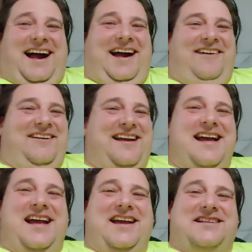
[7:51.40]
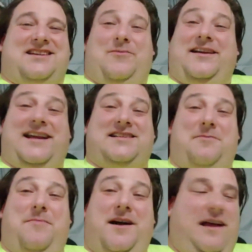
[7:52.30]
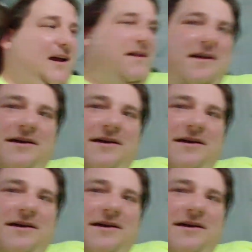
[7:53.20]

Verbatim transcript: I mean, someone gets a, like,